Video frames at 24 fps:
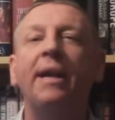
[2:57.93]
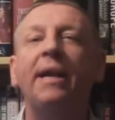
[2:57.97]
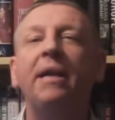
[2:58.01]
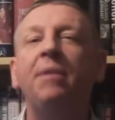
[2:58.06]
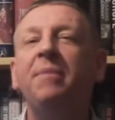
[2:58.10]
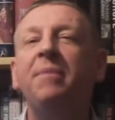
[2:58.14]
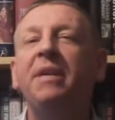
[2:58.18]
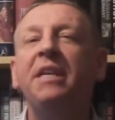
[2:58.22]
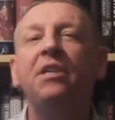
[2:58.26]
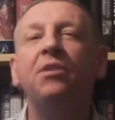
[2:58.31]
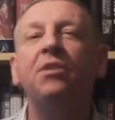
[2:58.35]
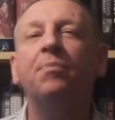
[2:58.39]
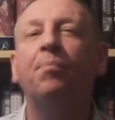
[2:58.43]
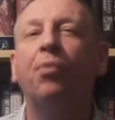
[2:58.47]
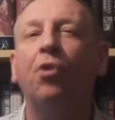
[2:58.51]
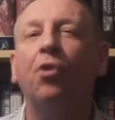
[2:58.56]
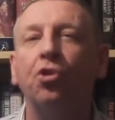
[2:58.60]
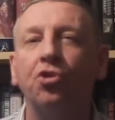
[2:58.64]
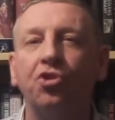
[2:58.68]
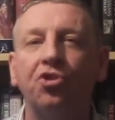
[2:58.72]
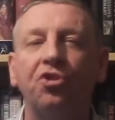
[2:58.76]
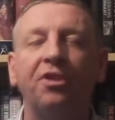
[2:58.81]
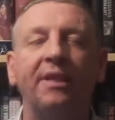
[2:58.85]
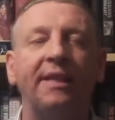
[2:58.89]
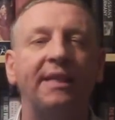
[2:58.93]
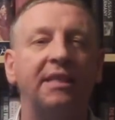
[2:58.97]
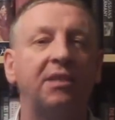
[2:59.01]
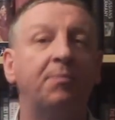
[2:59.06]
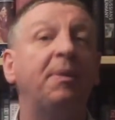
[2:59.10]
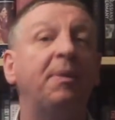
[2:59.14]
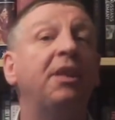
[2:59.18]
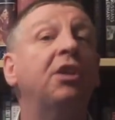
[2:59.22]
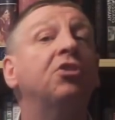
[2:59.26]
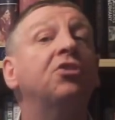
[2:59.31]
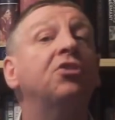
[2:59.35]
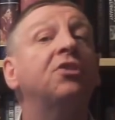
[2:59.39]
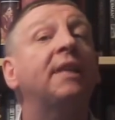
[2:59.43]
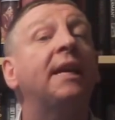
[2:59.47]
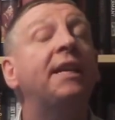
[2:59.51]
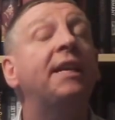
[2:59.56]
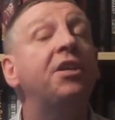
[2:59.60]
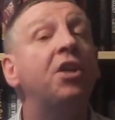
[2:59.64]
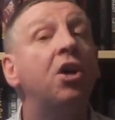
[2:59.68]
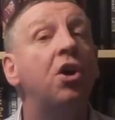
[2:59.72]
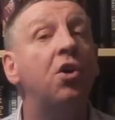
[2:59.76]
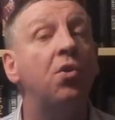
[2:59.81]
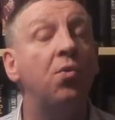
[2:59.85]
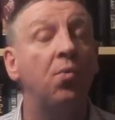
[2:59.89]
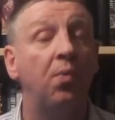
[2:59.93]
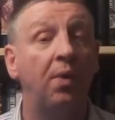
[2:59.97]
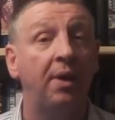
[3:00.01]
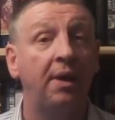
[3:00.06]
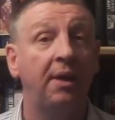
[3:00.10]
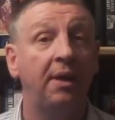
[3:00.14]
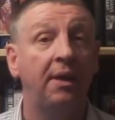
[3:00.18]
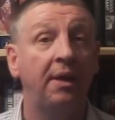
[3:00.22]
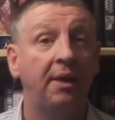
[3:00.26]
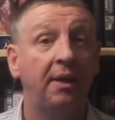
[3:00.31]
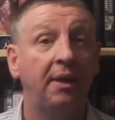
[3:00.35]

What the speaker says: enemies push this because they know